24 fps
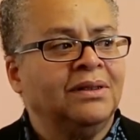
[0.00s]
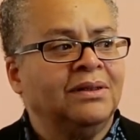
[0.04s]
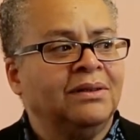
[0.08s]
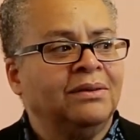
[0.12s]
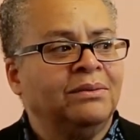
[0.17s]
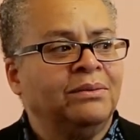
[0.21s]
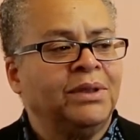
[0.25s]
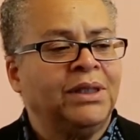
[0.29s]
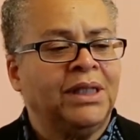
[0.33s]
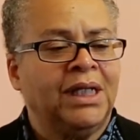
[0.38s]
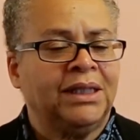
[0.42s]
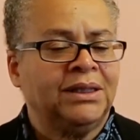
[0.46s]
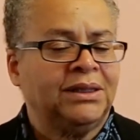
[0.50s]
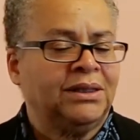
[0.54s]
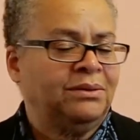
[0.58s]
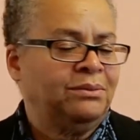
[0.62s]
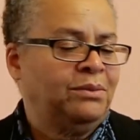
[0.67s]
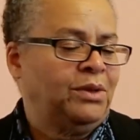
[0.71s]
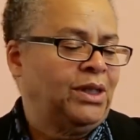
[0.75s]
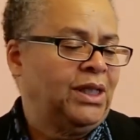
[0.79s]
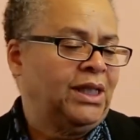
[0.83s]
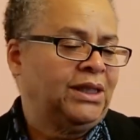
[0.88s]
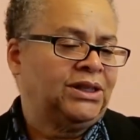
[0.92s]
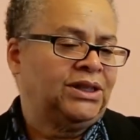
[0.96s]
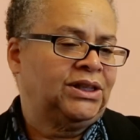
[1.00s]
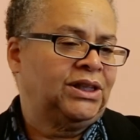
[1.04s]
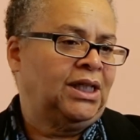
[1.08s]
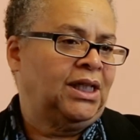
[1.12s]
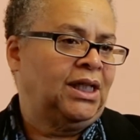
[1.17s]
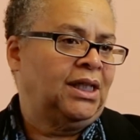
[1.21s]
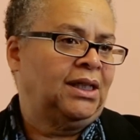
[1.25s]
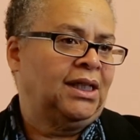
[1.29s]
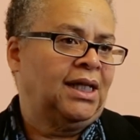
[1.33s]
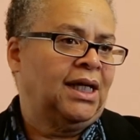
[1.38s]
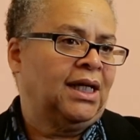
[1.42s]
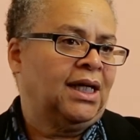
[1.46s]
we're not
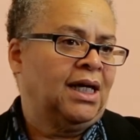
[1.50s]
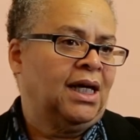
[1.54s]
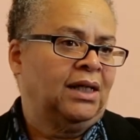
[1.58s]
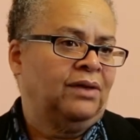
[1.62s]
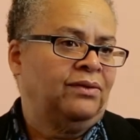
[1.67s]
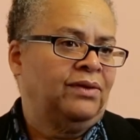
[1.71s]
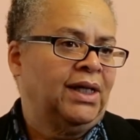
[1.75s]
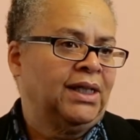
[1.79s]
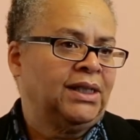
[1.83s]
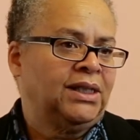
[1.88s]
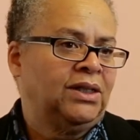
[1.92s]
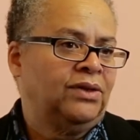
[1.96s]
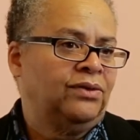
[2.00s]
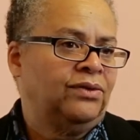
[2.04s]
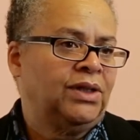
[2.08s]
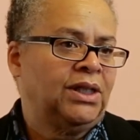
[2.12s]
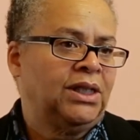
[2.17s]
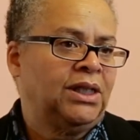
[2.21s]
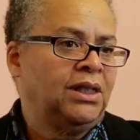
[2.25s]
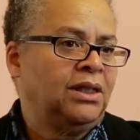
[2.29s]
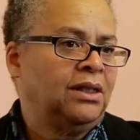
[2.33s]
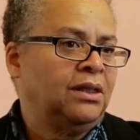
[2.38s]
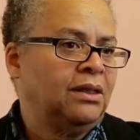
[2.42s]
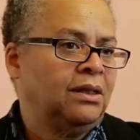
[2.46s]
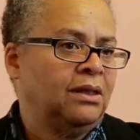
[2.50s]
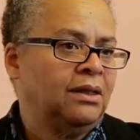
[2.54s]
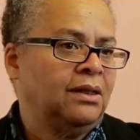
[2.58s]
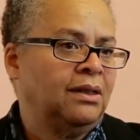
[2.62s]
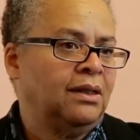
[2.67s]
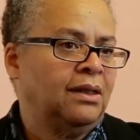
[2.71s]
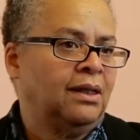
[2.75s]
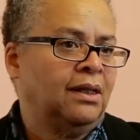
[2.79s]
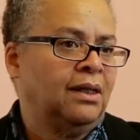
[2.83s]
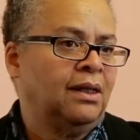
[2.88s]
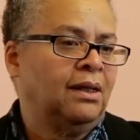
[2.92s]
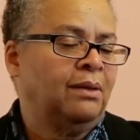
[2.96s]
seeing that kind of activity,
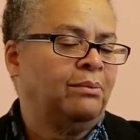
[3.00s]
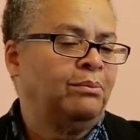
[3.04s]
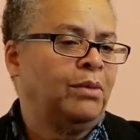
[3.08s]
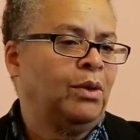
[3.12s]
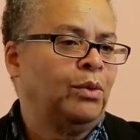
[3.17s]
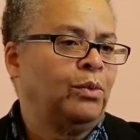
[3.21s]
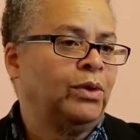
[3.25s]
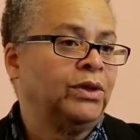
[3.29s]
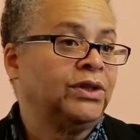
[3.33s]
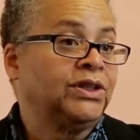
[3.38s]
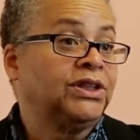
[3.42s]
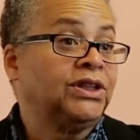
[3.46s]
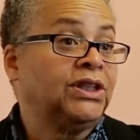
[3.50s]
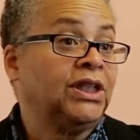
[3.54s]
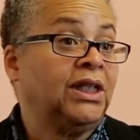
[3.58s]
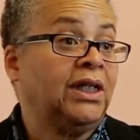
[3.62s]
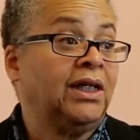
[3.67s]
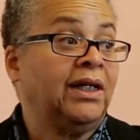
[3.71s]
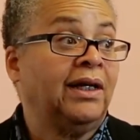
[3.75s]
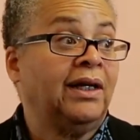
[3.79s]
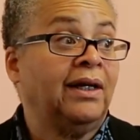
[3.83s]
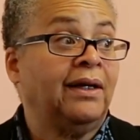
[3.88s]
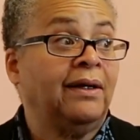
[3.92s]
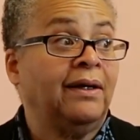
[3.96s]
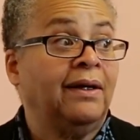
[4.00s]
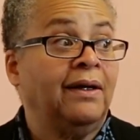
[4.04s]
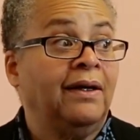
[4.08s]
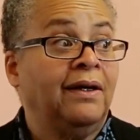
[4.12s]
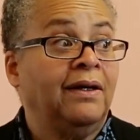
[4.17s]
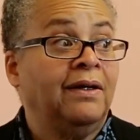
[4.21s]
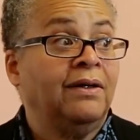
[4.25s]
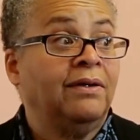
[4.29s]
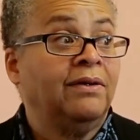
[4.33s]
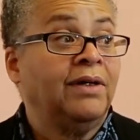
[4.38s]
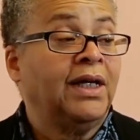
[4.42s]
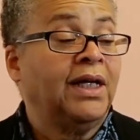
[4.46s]
but we're seeing
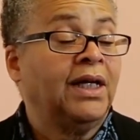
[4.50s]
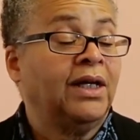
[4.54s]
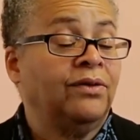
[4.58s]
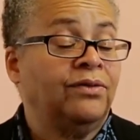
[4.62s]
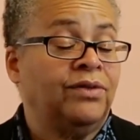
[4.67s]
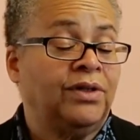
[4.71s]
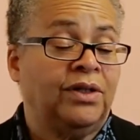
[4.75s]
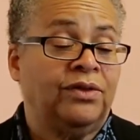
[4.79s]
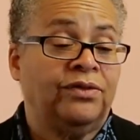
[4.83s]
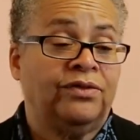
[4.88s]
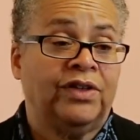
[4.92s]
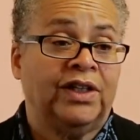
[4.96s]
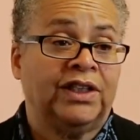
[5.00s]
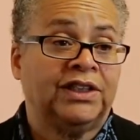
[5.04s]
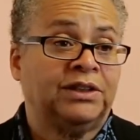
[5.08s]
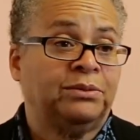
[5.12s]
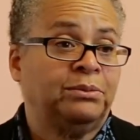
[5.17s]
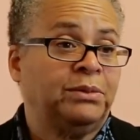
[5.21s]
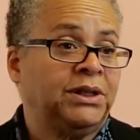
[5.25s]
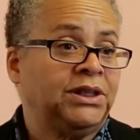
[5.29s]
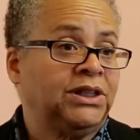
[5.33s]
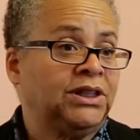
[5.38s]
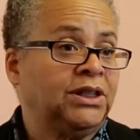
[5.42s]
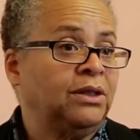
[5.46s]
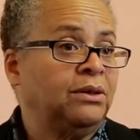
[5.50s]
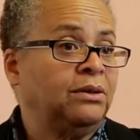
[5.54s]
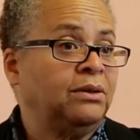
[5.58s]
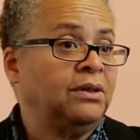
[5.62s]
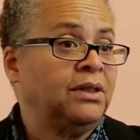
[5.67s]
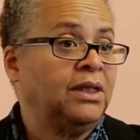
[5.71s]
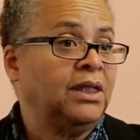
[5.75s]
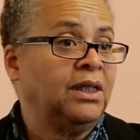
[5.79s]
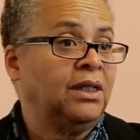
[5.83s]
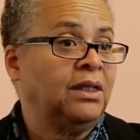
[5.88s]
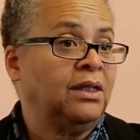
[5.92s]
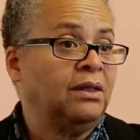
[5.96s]
heavy investments
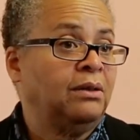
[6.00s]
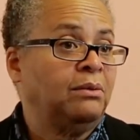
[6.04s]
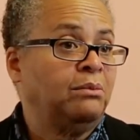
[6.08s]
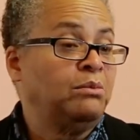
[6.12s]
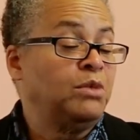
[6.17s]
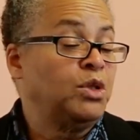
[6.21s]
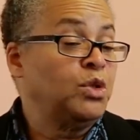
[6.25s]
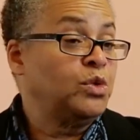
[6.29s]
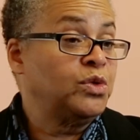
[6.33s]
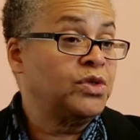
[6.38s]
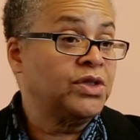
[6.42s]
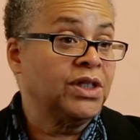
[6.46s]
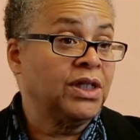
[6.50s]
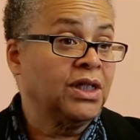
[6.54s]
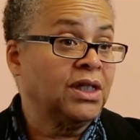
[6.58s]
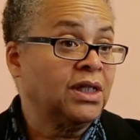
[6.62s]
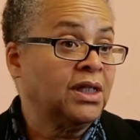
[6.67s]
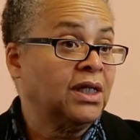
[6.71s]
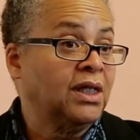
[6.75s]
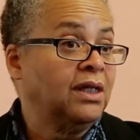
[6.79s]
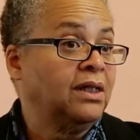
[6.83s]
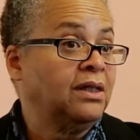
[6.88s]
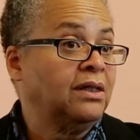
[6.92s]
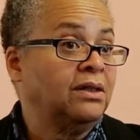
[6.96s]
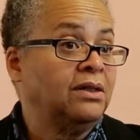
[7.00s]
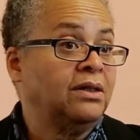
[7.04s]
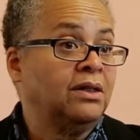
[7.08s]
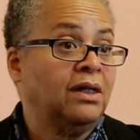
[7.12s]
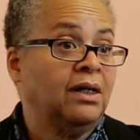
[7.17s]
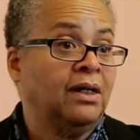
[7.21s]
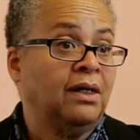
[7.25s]
in music, and